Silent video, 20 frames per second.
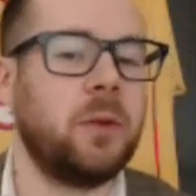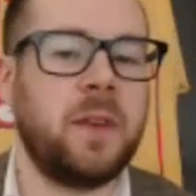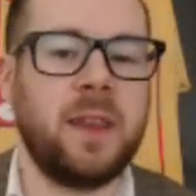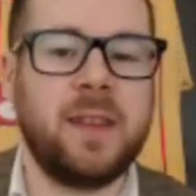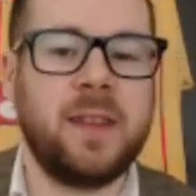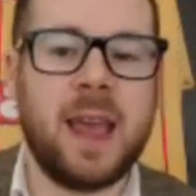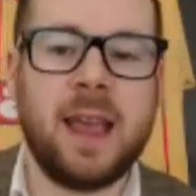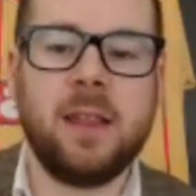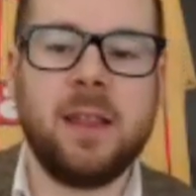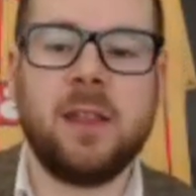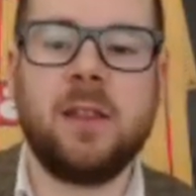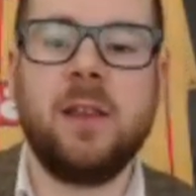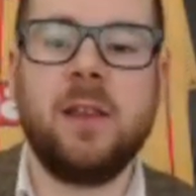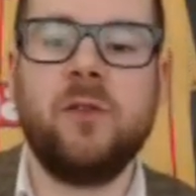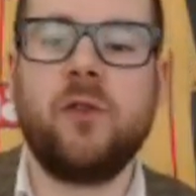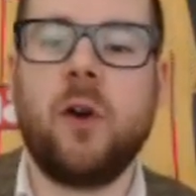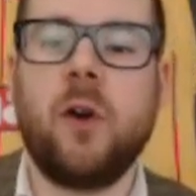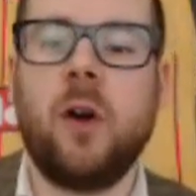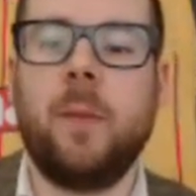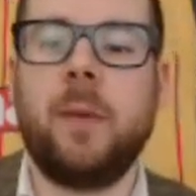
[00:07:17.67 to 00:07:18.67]
He tends to
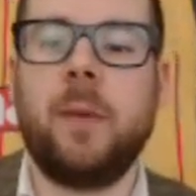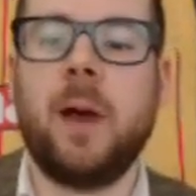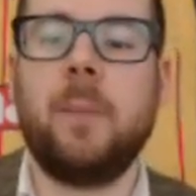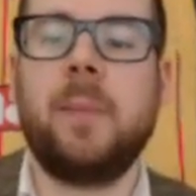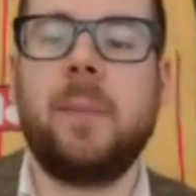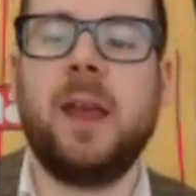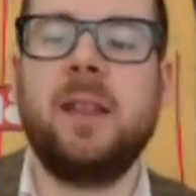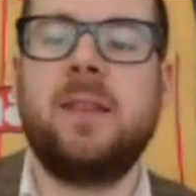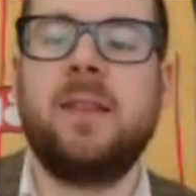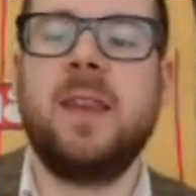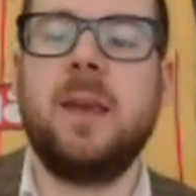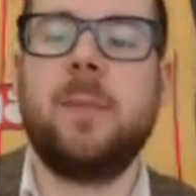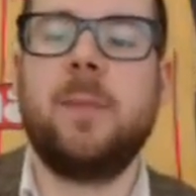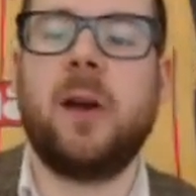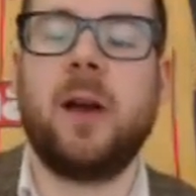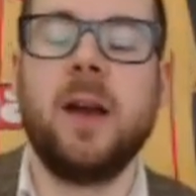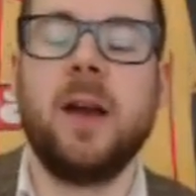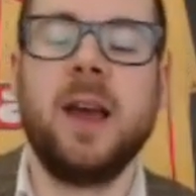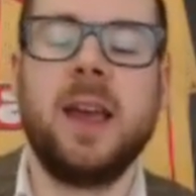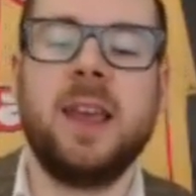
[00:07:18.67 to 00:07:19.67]
drop a bit deeper.